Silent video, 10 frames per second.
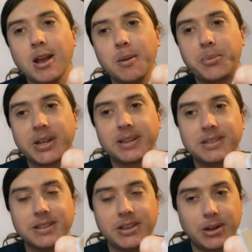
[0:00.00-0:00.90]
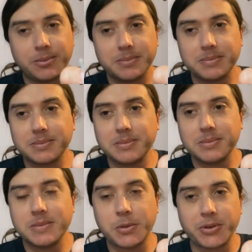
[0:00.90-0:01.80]
But, you know,
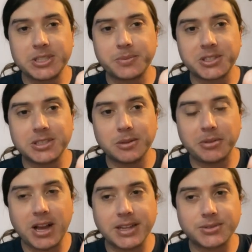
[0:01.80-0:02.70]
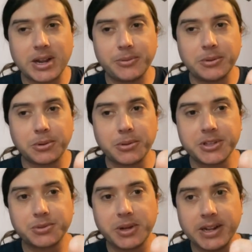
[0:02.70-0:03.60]
the principle still applies, right? We roll
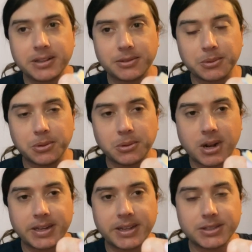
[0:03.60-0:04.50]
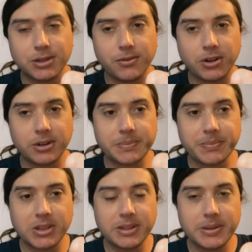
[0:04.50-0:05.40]
this way, the rolleron kicks over,
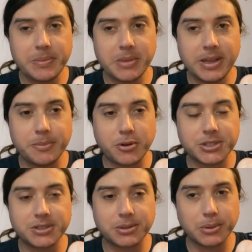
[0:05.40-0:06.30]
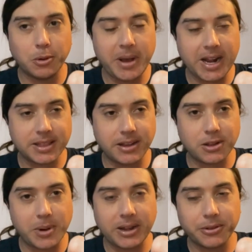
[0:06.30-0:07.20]
it pushes the roll back the other
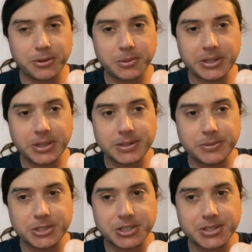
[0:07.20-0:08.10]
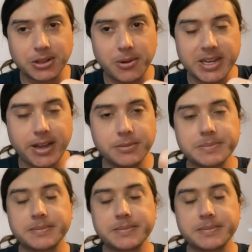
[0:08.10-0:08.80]
way, although it really would just slow it down.